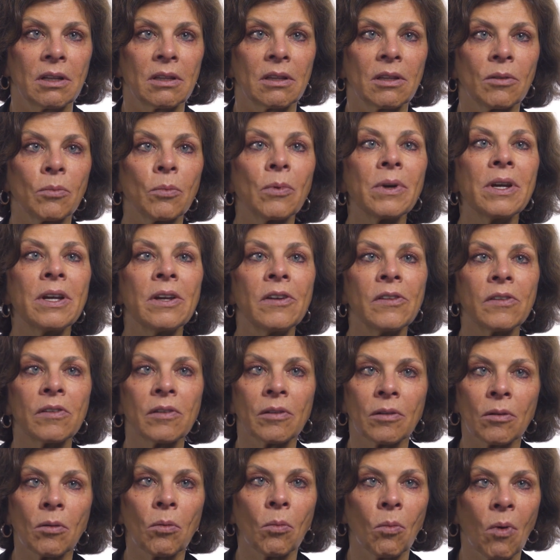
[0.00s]
The
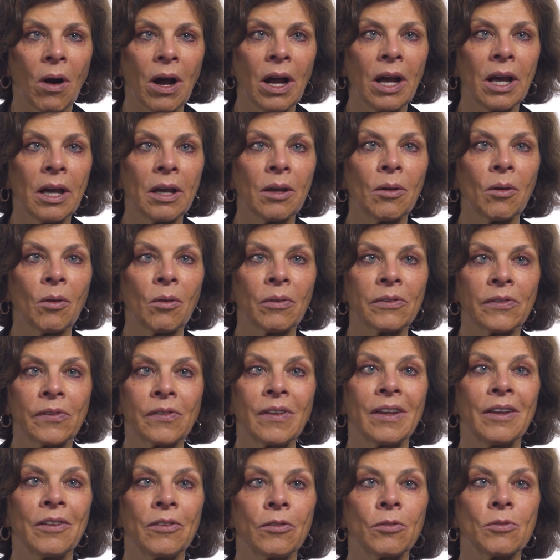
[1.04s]
reason why
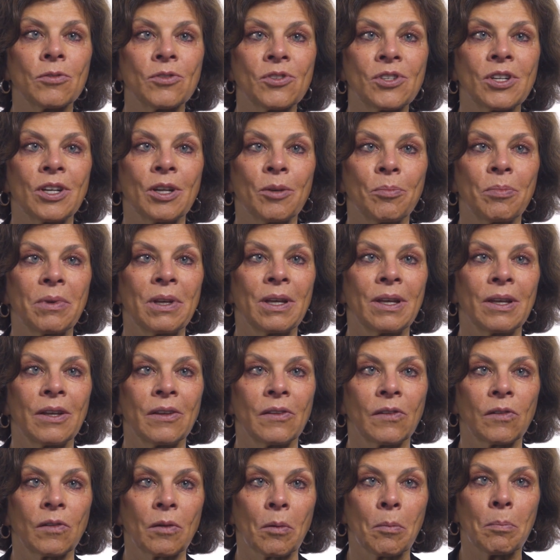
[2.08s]
censorship
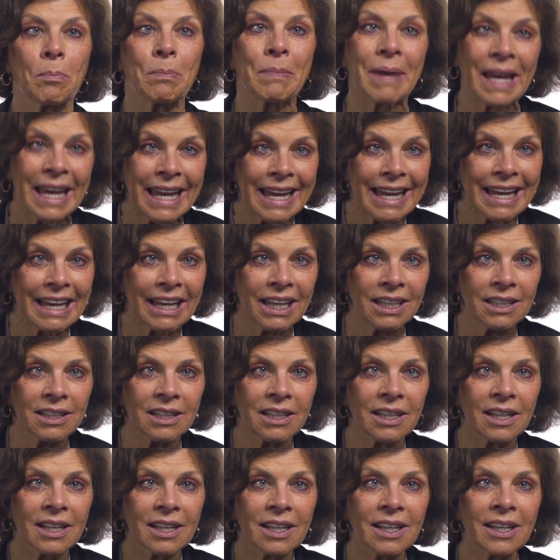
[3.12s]
is bad
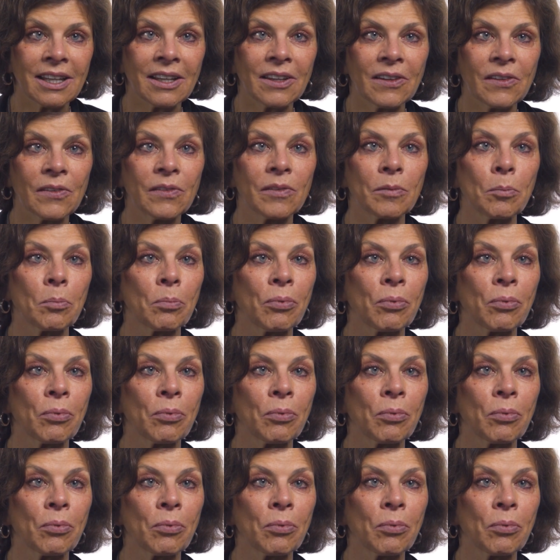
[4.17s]
is